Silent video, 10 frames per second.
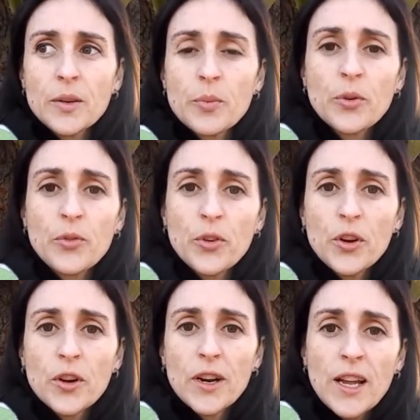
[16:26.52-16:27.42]

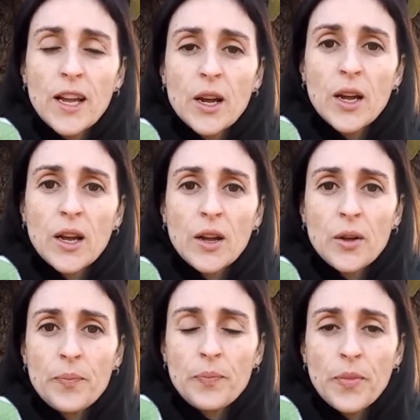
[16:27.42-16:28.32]
prefers
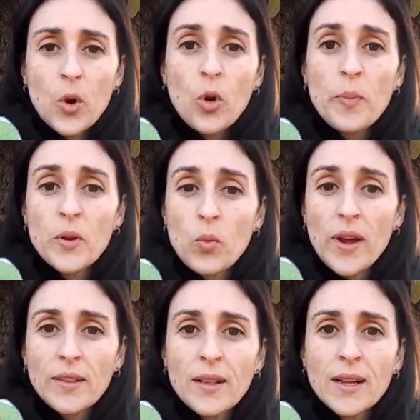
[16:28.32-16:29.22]
open
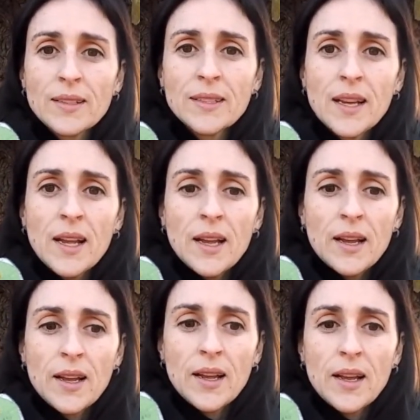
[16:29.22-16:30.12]
wetlands
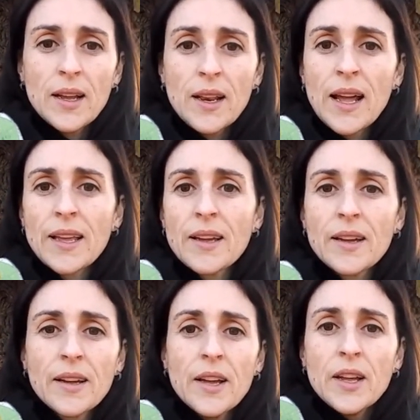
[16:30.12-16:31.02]
like
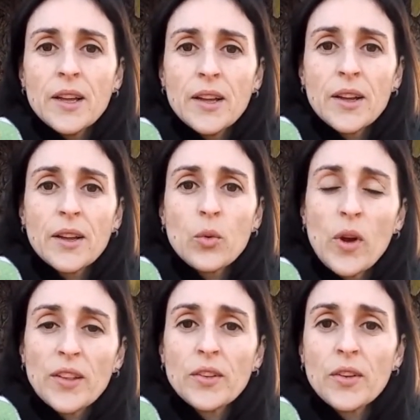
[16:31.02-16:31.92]

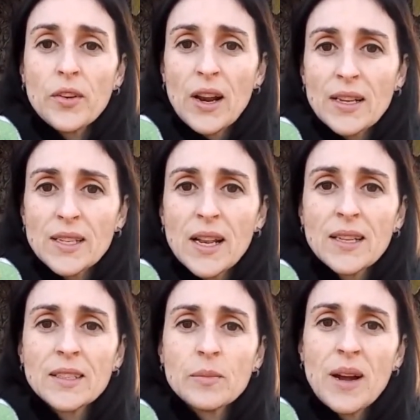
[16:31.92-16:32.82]
wet
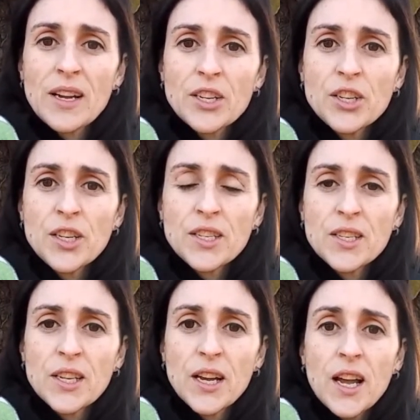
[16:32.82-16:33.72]
grassland,
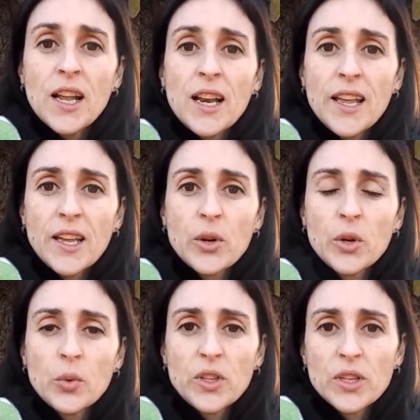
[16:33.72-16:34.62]
marshes, lake
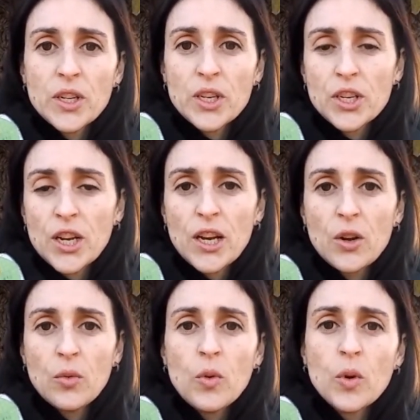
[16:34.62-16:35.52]
with
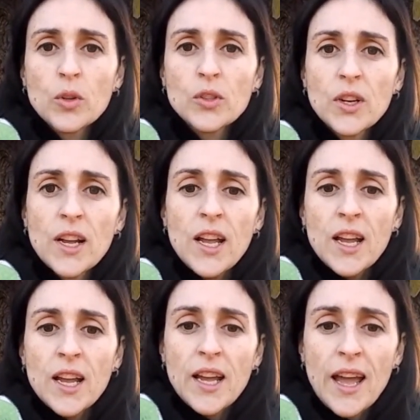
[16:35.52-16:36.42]
shallow water,
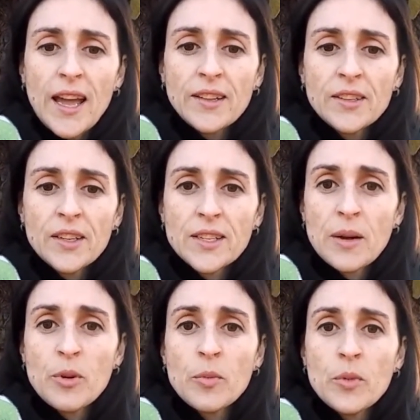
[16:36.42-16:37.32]
and
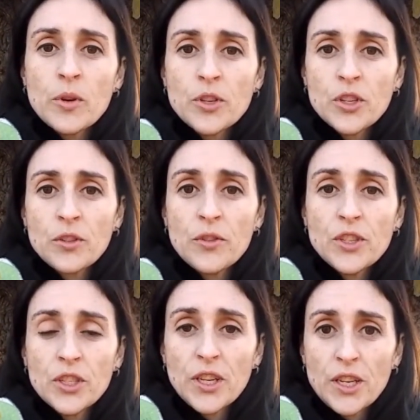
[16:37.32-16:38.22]
some emergent
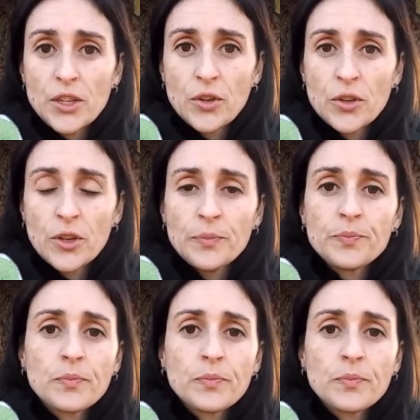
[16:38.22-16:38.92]
vegetation.